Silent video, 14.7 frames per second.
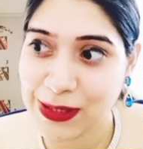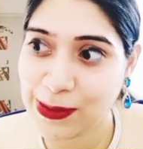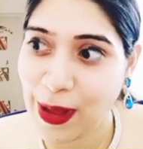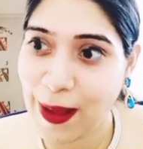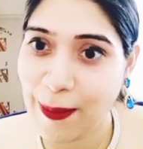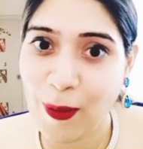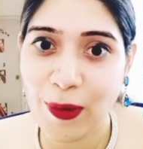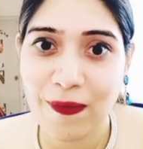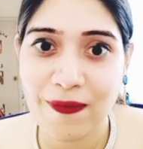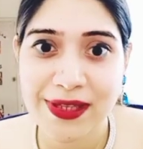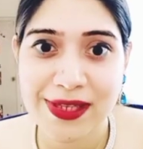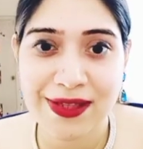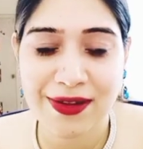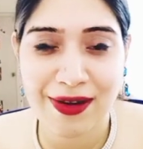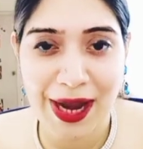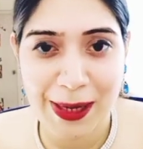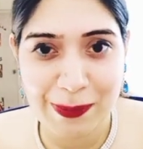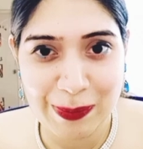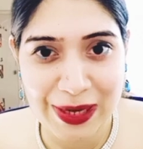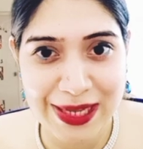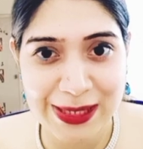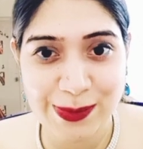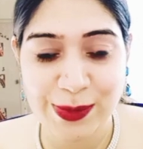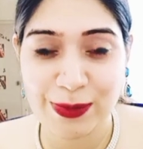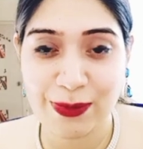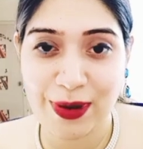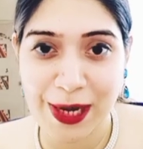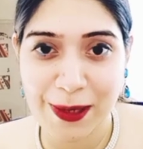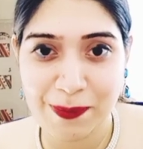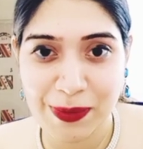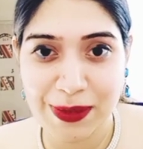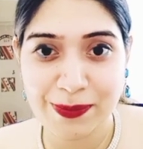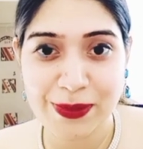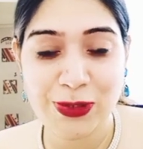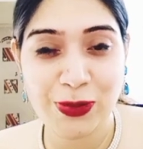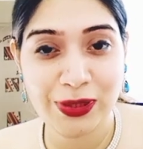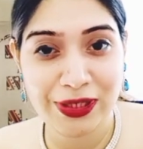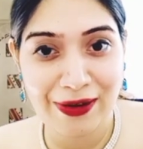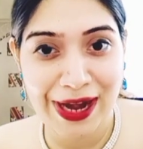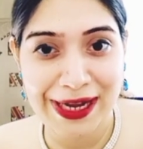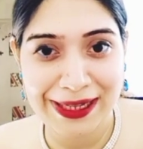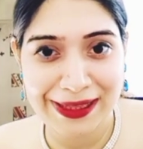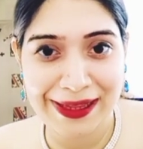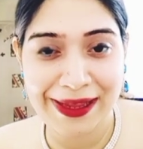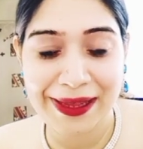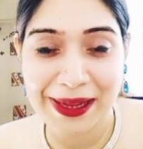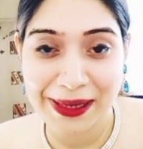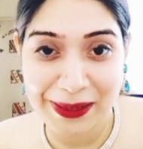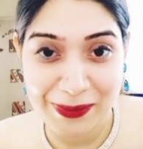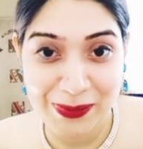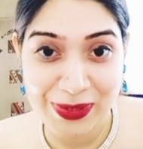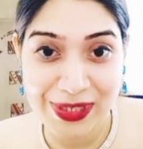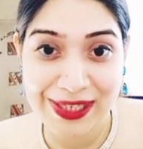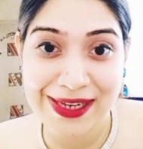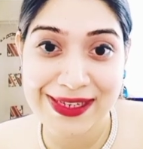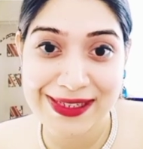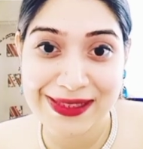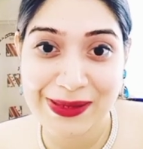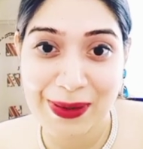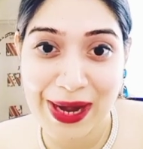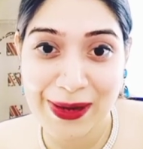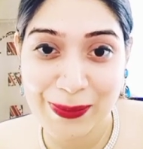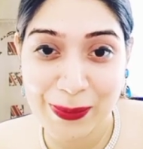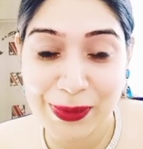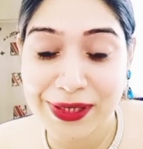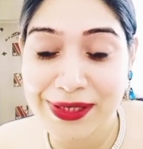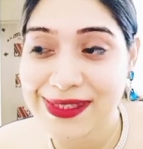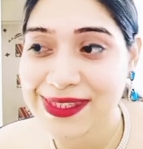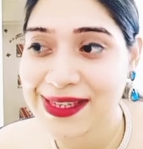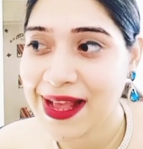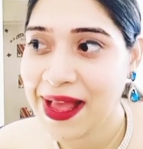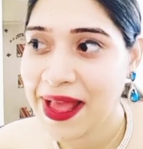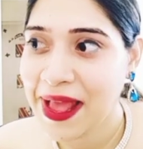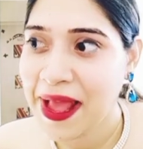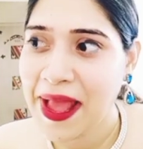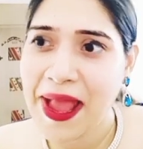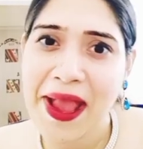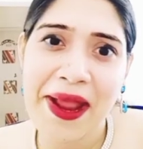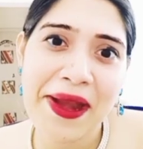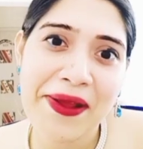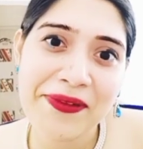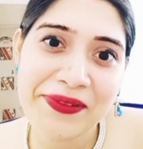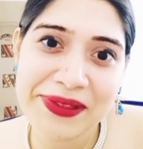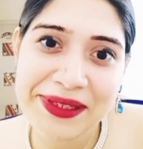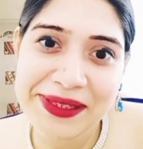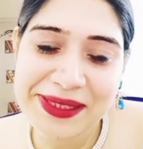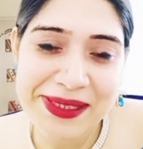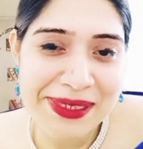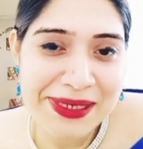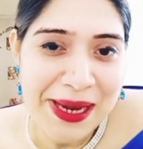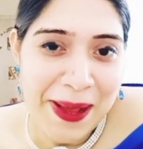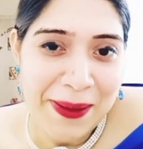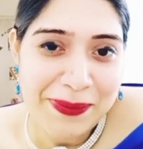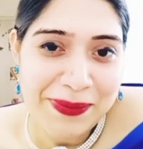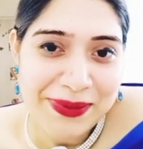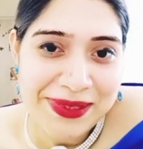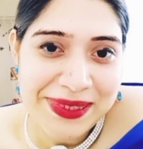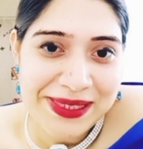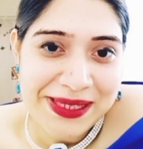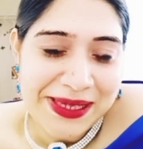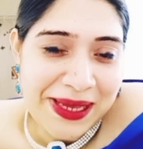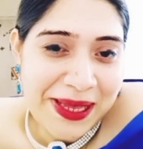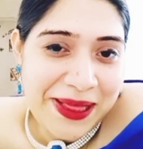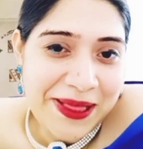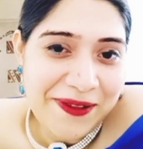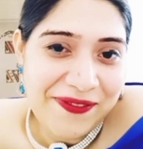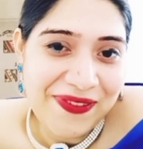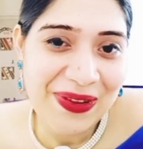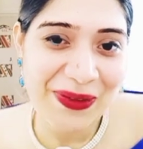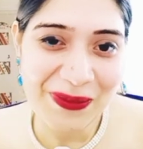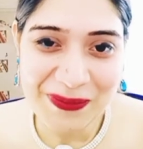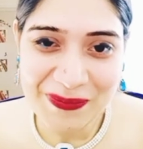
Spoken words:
So I'm always in the right place with the right people, doing the right thing and communicating the right words, and everything just happens in the flow.